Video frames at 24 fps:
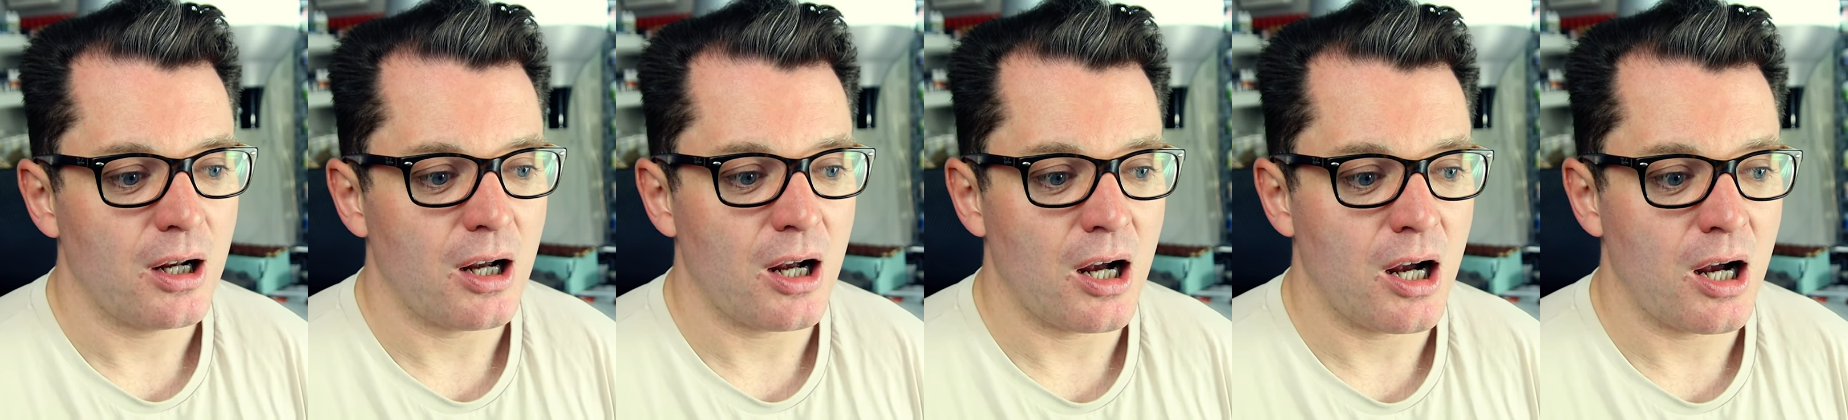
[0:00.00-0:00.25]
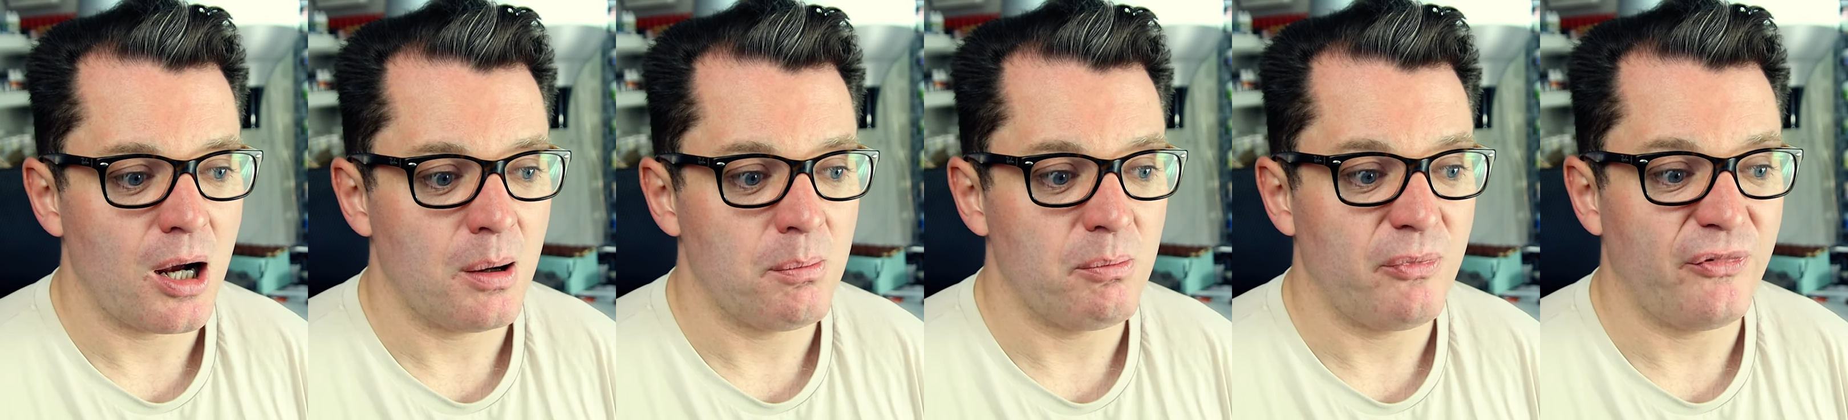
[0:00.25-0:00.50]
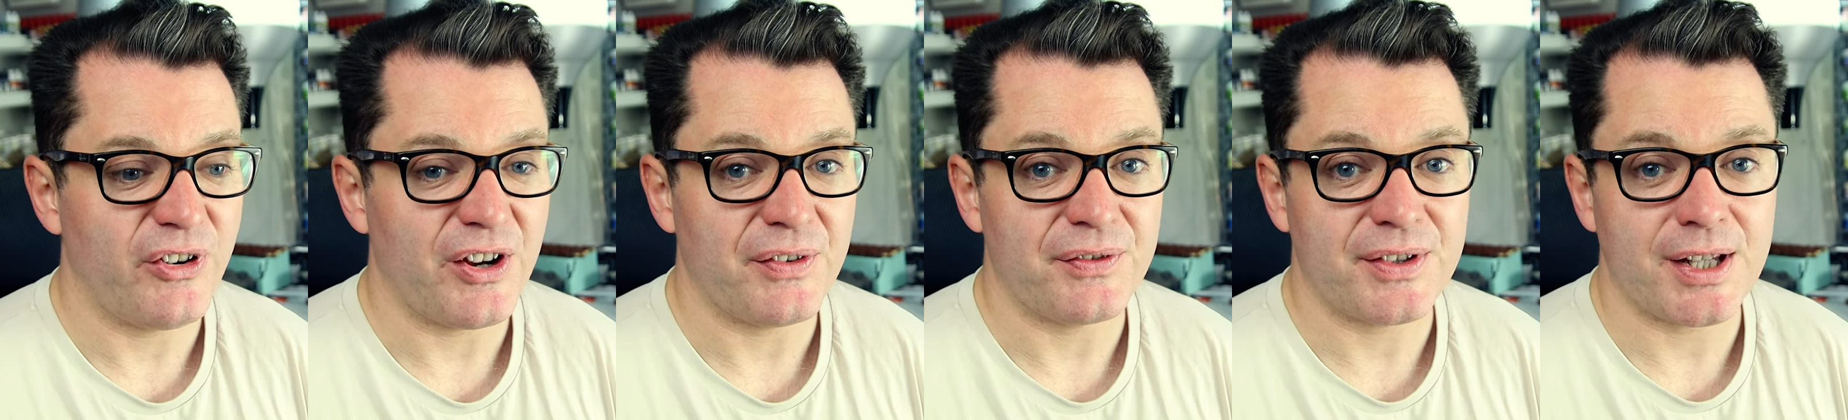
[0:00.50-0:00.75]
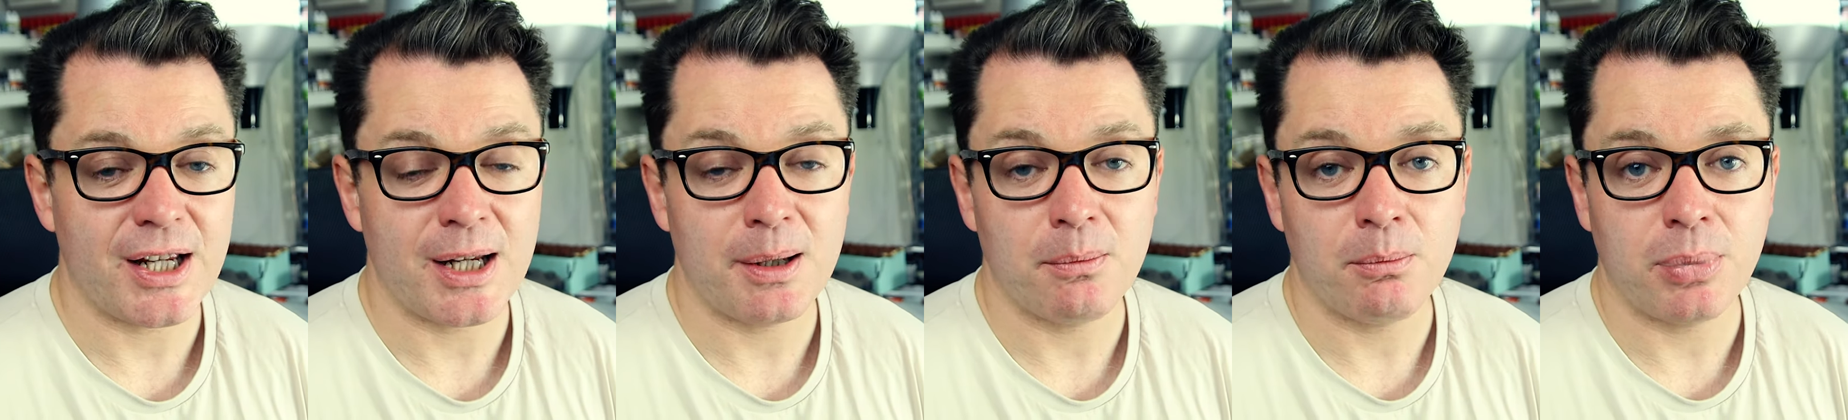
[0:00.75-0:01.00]

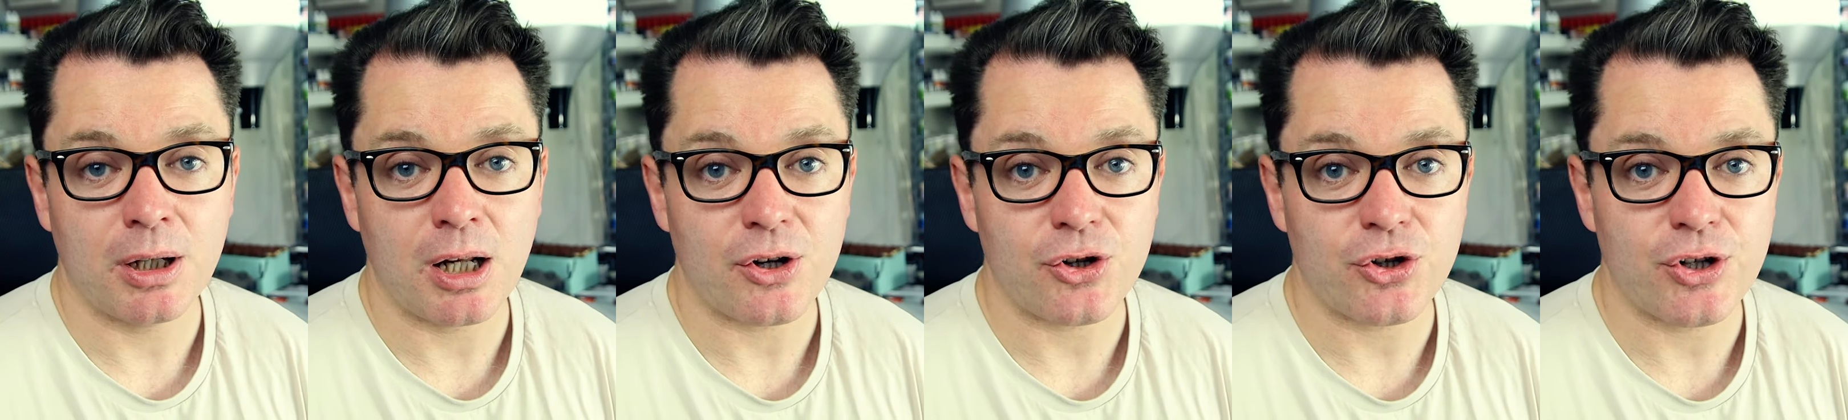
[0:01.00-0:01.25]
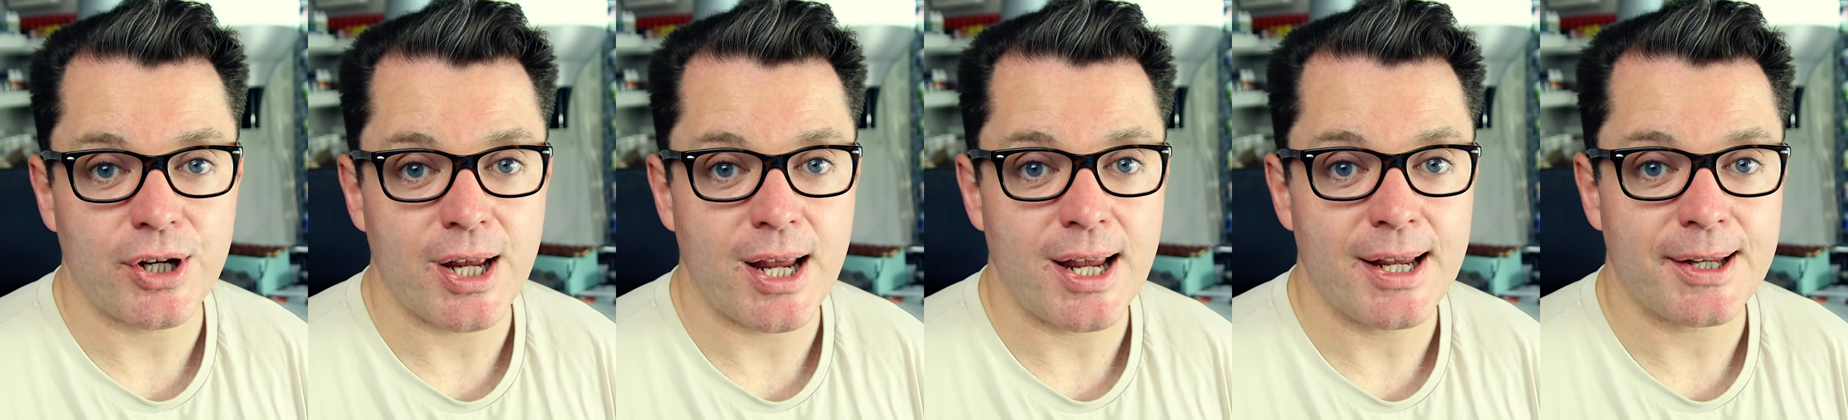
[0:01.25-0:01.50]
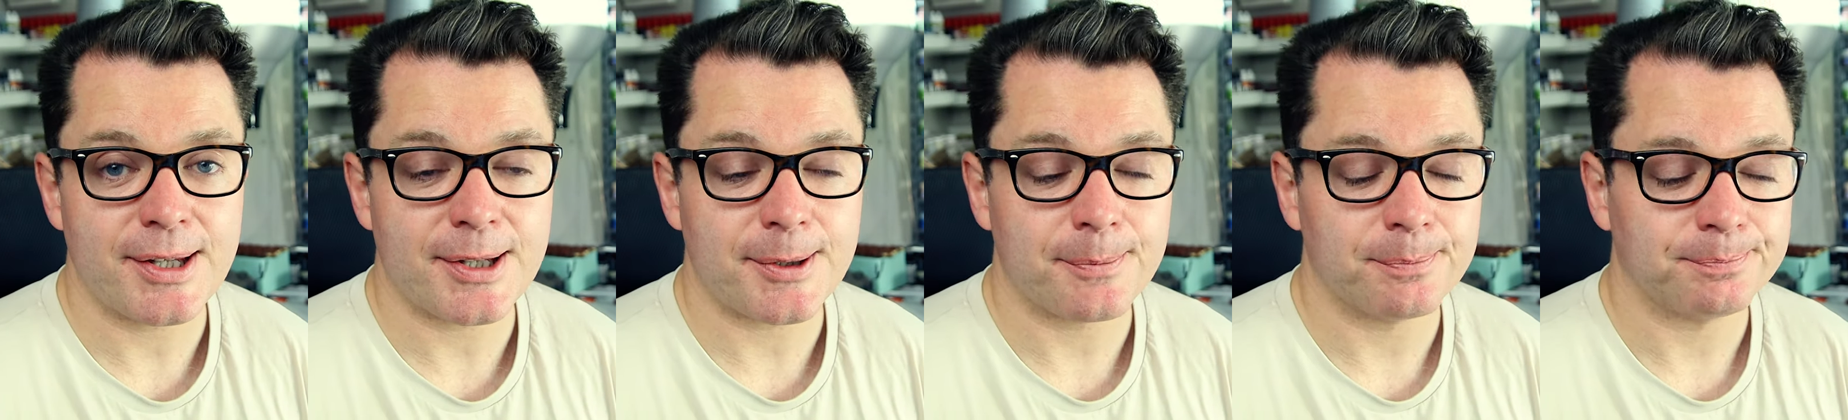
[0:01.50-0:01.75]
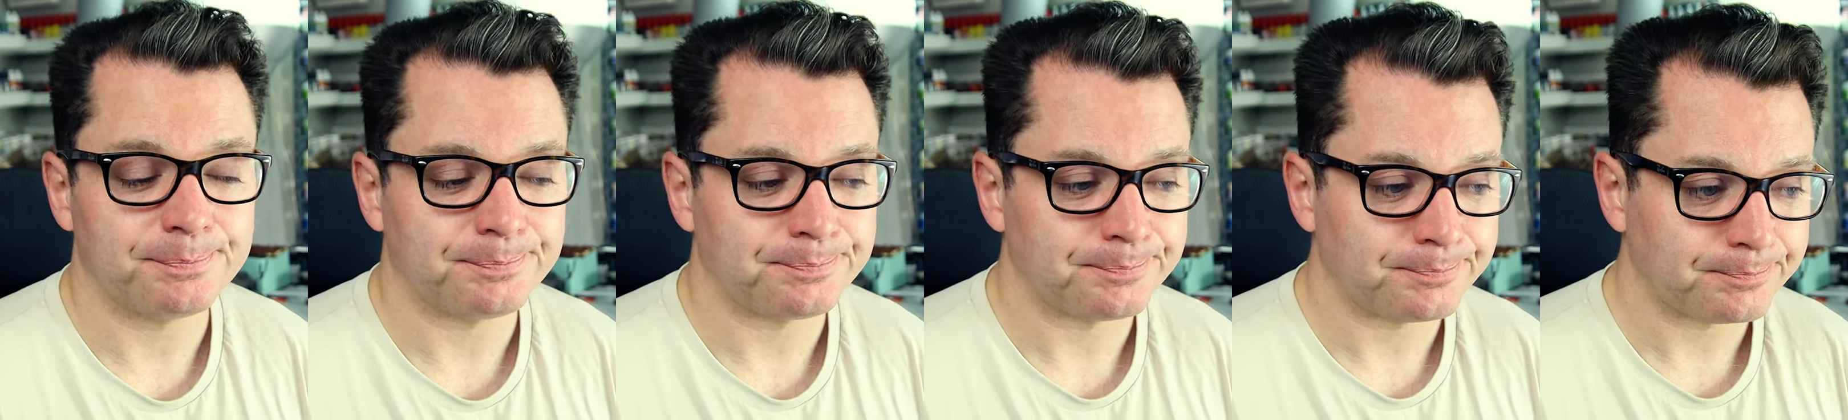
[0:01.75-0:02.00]
15 plus years.